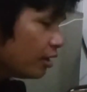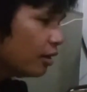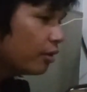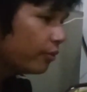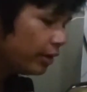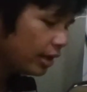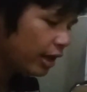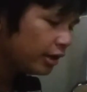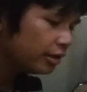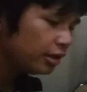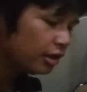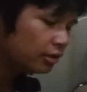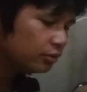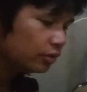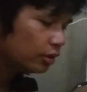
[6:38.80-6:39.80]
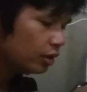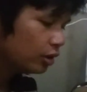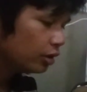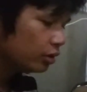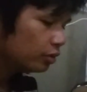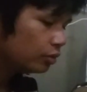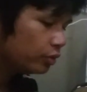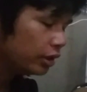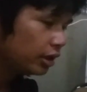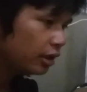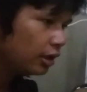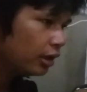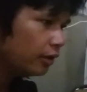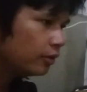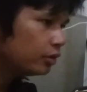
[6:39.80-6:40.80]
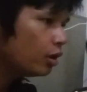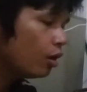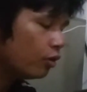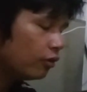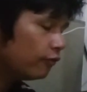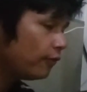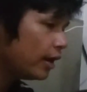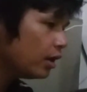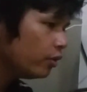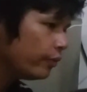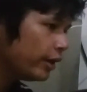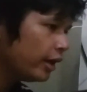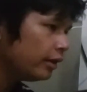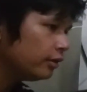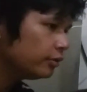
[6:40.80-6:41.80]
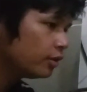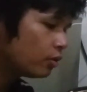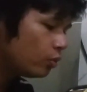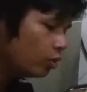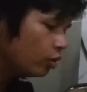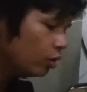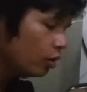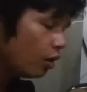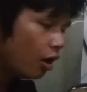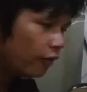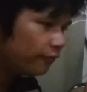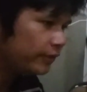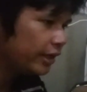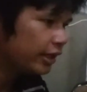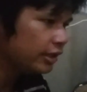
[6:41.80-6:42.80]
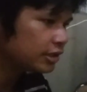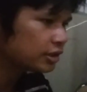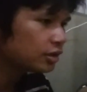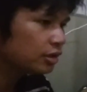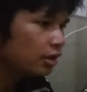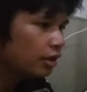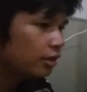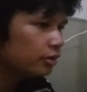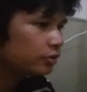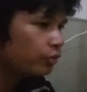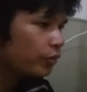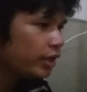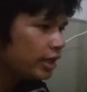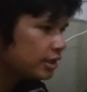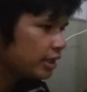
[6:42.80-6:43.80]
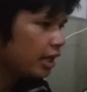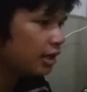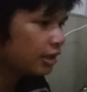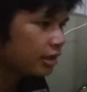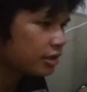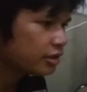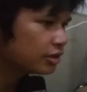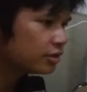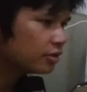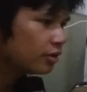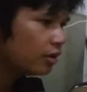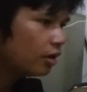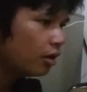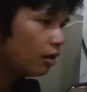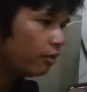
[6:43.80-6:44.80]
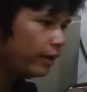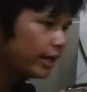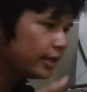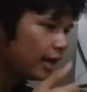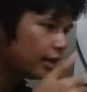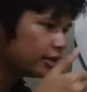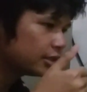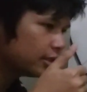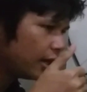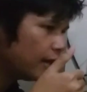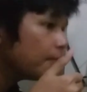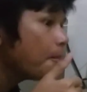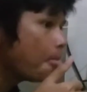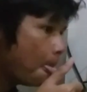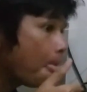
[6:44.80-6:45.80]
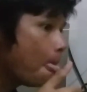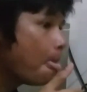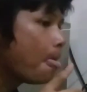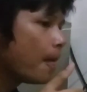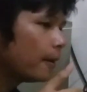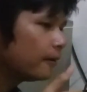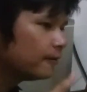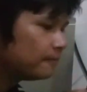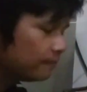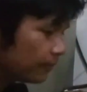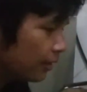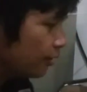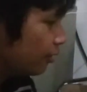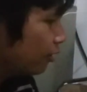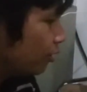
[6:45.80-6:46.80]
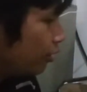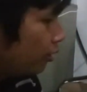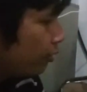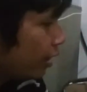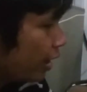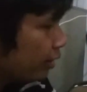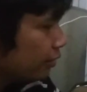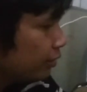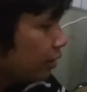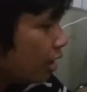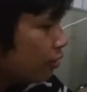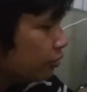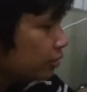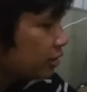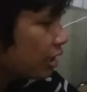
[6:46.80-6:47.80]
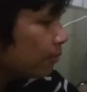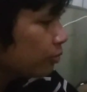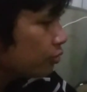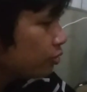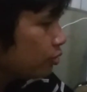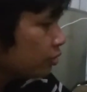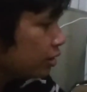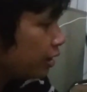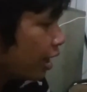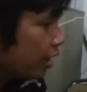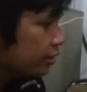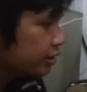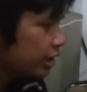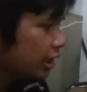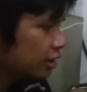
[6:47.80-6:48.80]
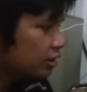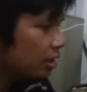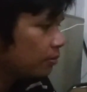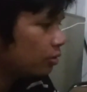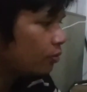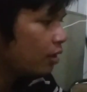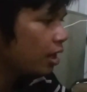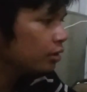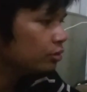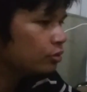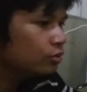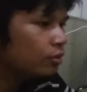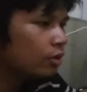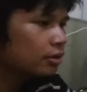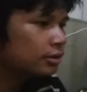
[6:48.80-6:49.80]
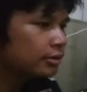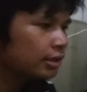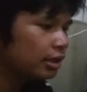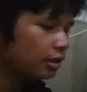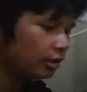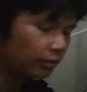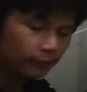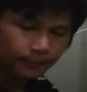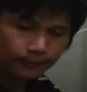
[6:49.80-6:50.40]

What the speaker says: related to the following the rule of these 3 challenges. Alright, understand? Alright, now time to choose, Lian. Challenge number 1, 2 or 3.